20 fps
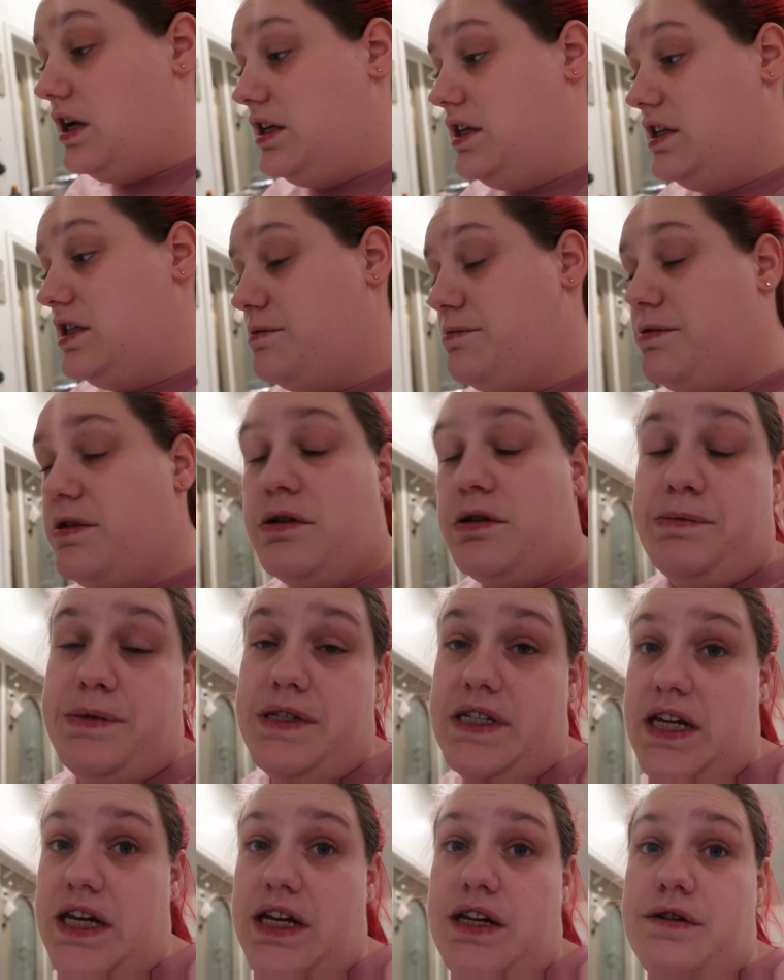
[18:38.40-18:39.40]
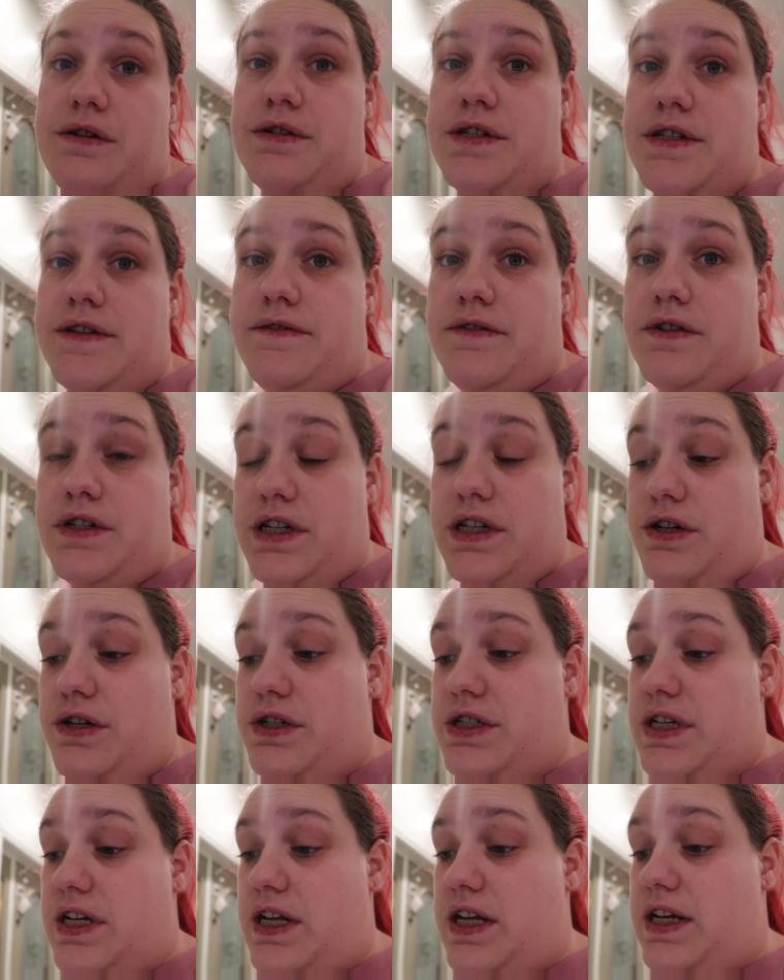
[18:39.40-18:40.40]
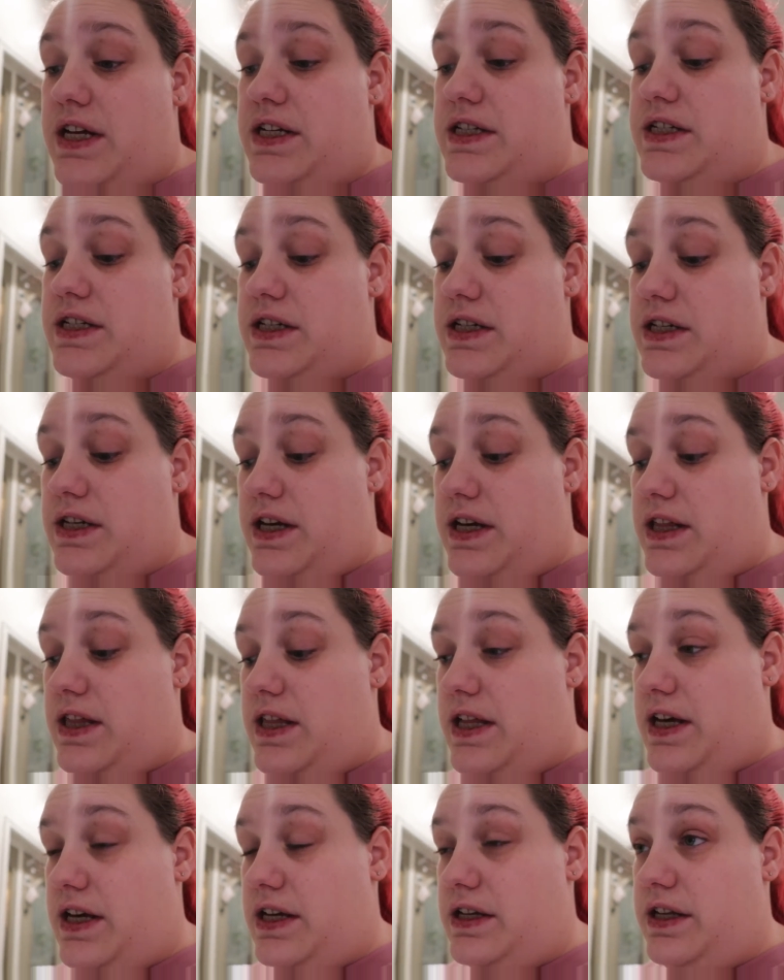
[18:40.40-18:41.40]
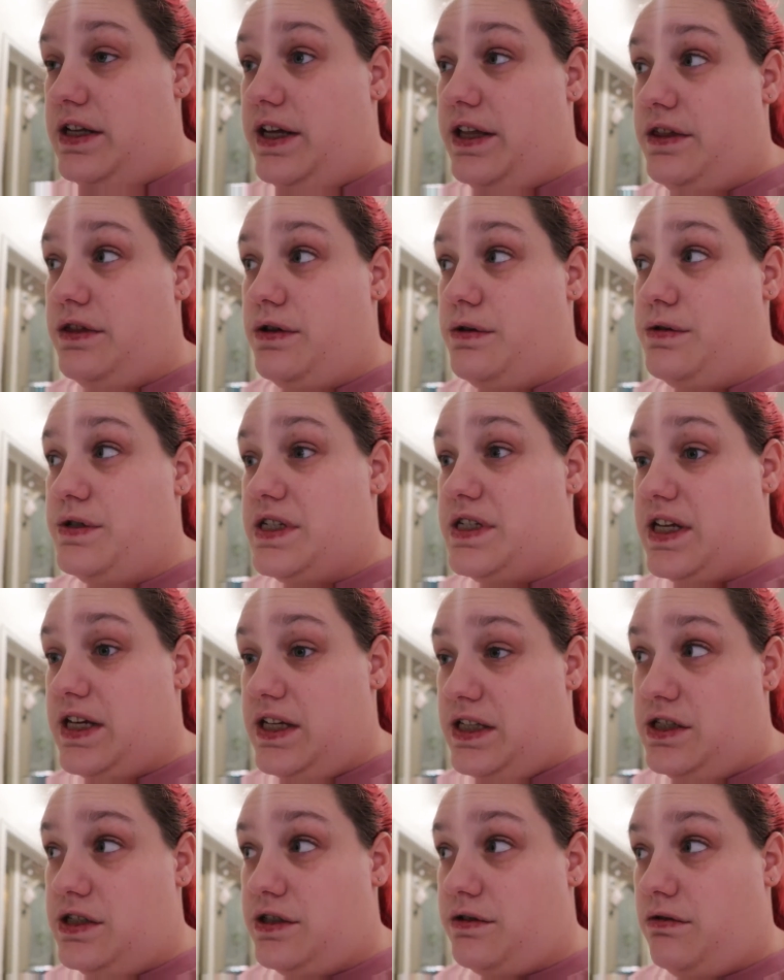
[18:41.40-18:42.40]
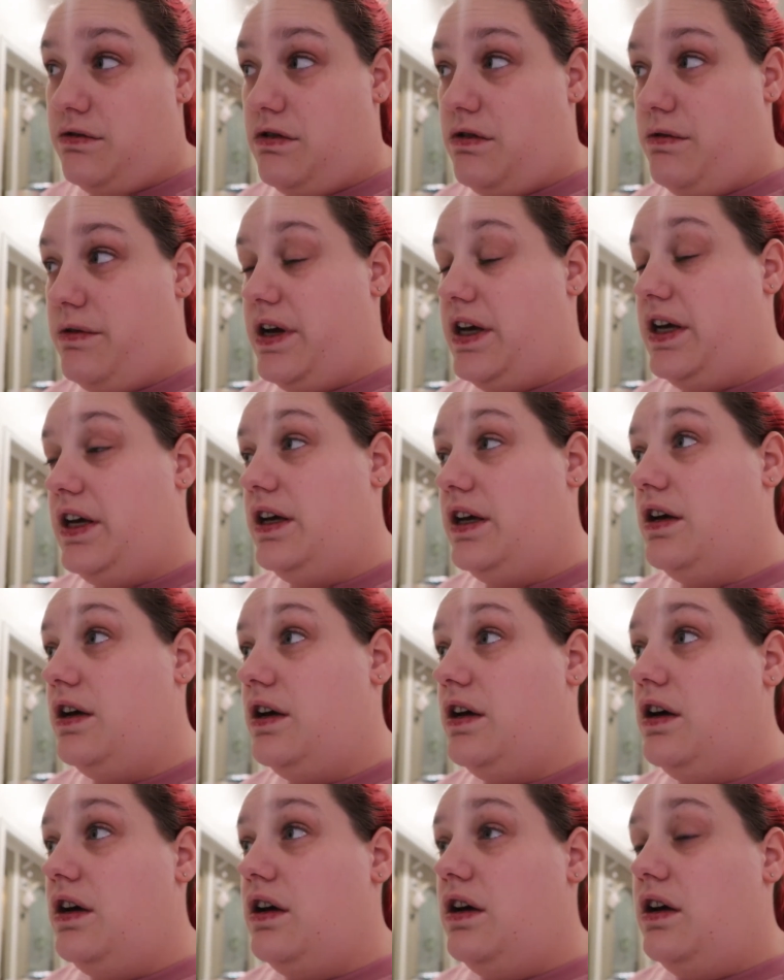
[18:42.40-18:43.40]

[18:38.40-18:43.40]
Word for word: I need to peel potatoes for dinner tonight and then get those skins thrown away.